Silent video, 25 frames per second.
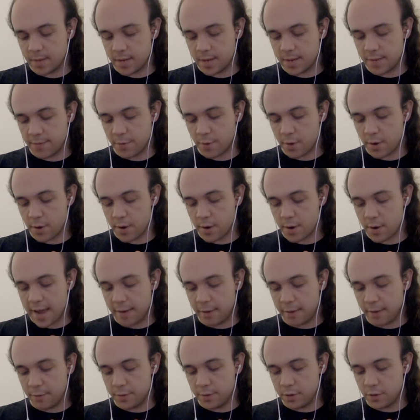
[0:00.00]
For an
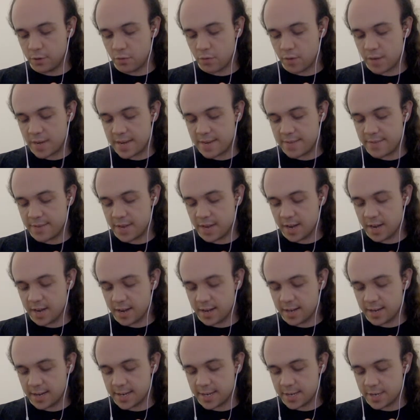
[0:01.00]
elven graveyard, I